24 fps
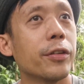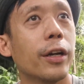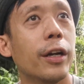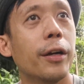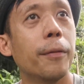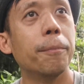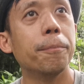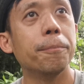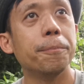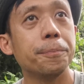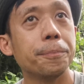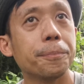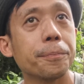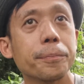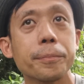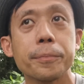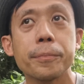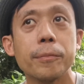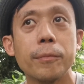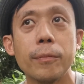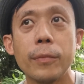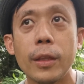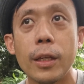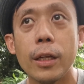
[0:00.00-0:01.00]

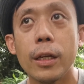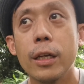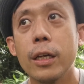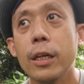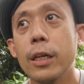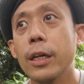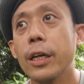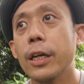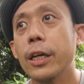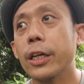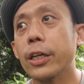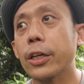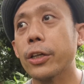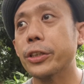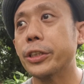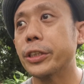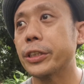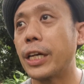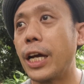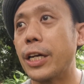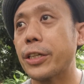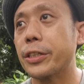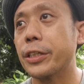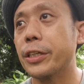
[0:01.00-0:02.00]

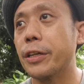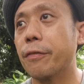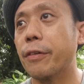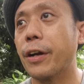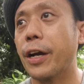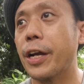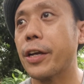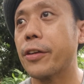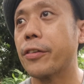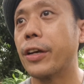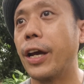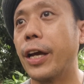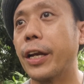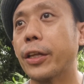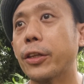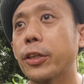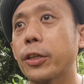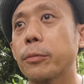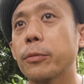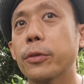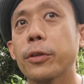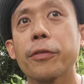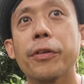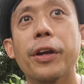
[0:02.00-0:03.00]
She's actually very excited
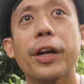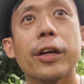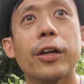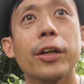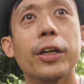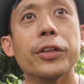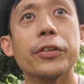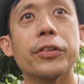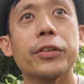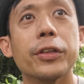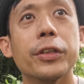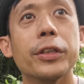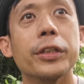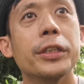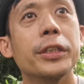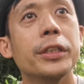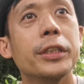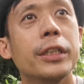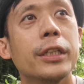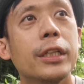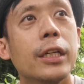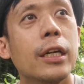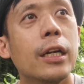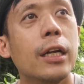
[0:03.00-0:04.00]
to move here also.
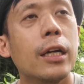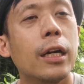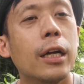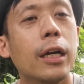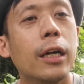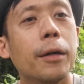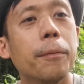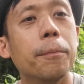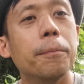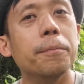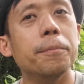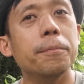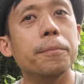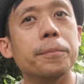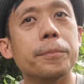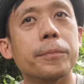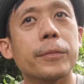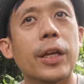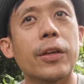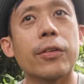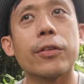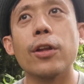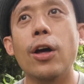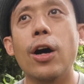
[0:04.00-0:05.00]

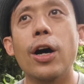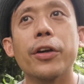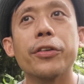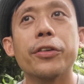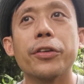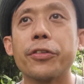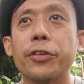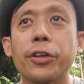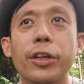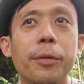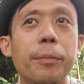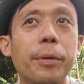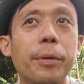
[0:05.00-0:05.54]
As long as there's gonna